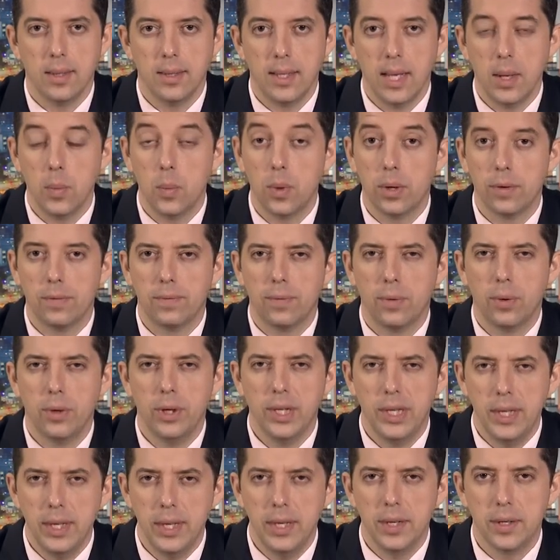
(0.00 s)
they were
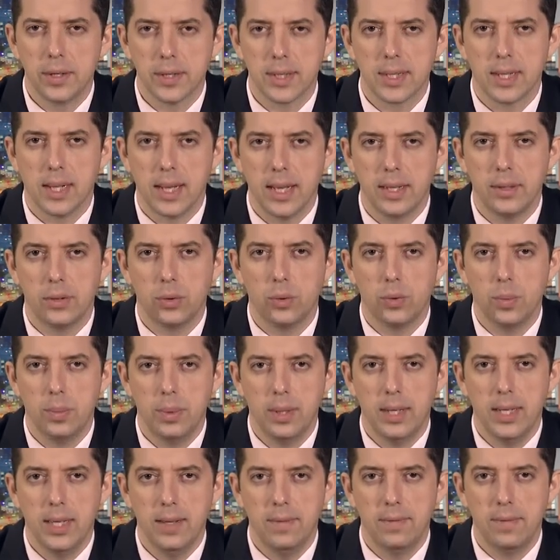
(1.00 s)
for years led to
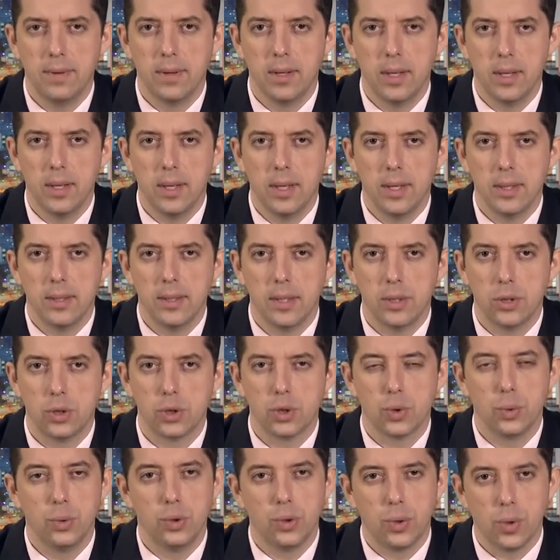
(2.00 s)
believe that
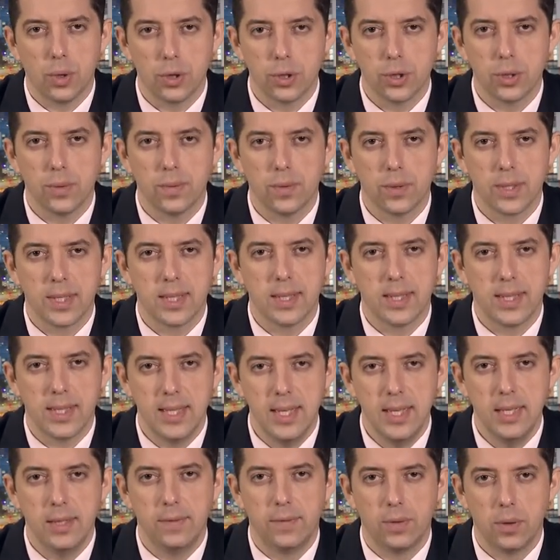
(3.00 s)
should Kosovo
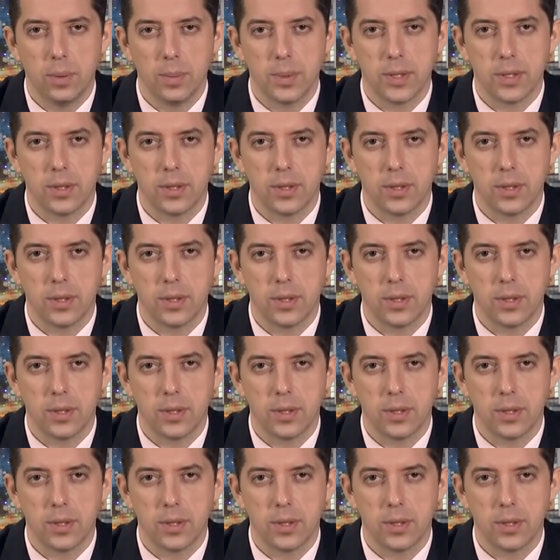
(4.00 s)
secede from